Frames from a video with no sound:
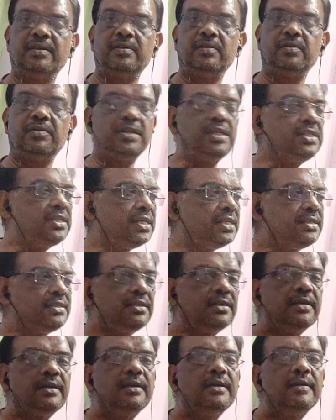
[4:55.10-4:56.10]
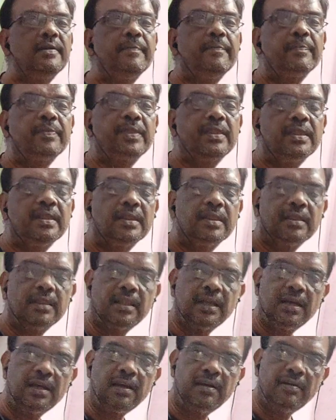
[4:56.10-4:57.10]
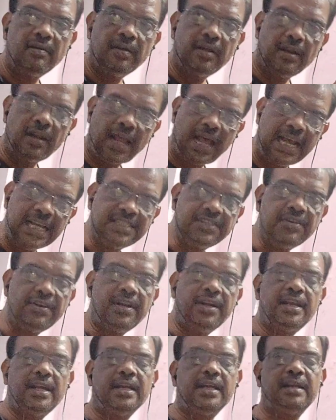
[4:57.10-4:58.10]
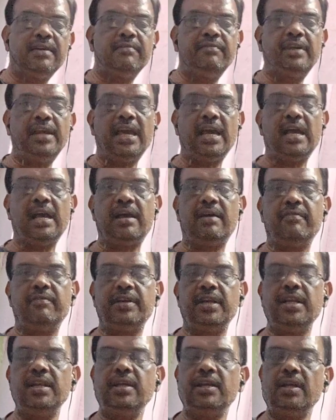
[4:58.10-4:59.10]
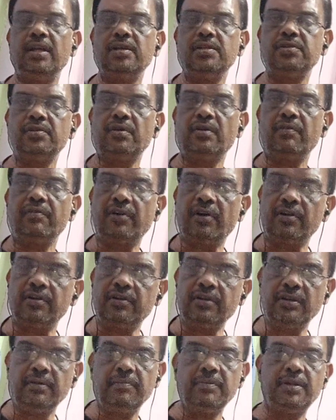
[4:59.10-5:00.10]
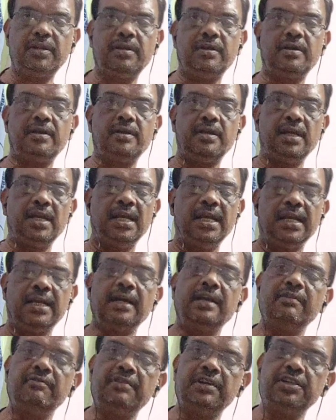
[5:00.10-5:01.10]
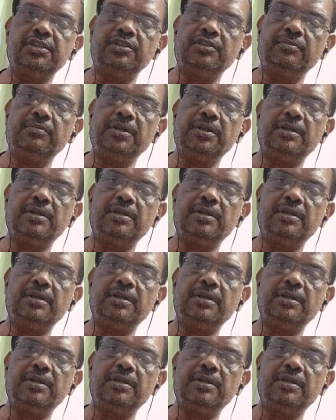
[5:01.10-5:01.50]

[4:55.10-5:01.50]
So this is the last ray diagram we have. In case of concave mirror, converging